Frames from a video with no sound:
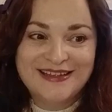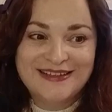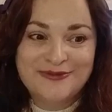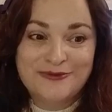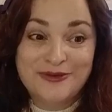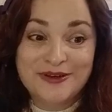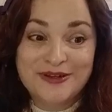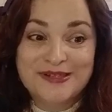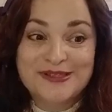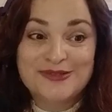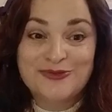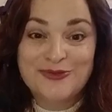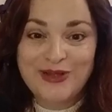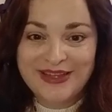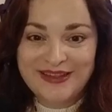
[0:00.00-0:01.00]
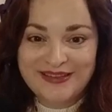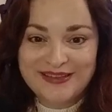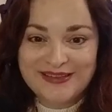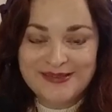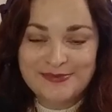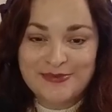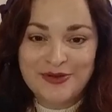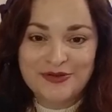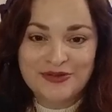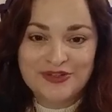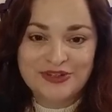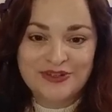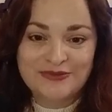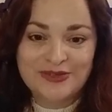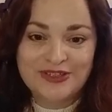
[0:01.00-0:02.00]
works with this
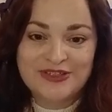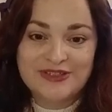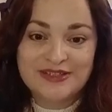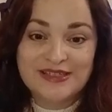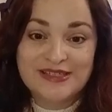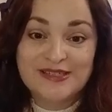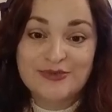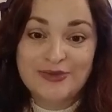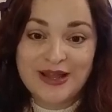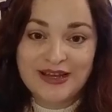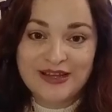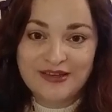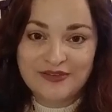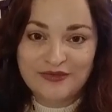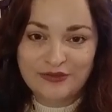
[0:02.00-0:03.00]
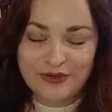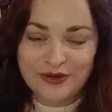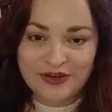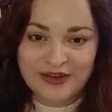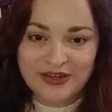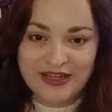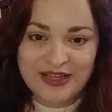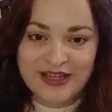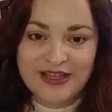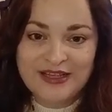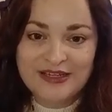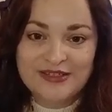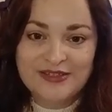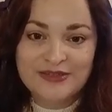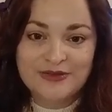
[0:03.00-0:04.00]
motion, with this swelling of water,
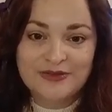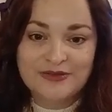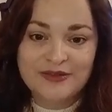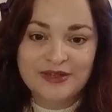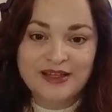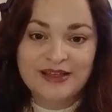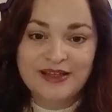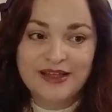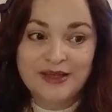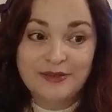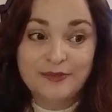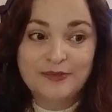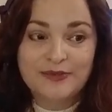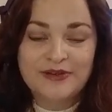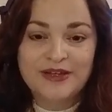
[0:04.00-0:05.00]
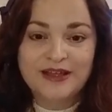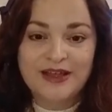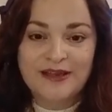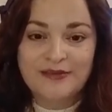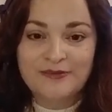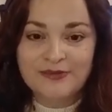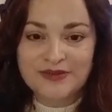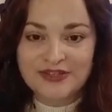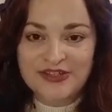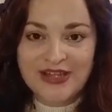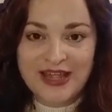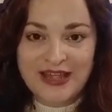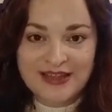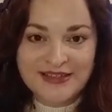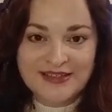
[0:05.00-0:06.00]
to
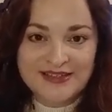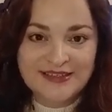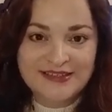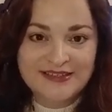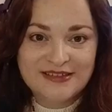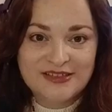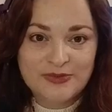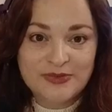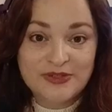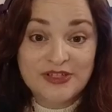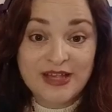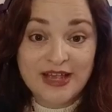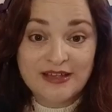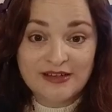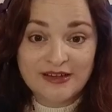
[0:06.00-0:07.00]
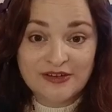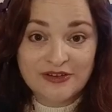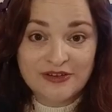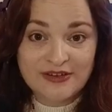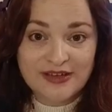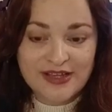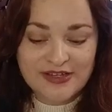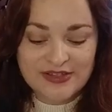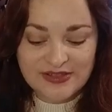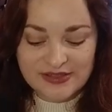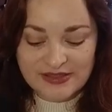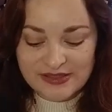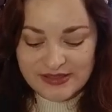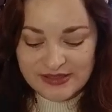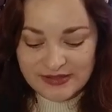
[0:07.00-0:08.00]
project our
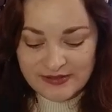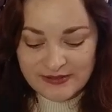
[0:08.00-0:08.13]
creations.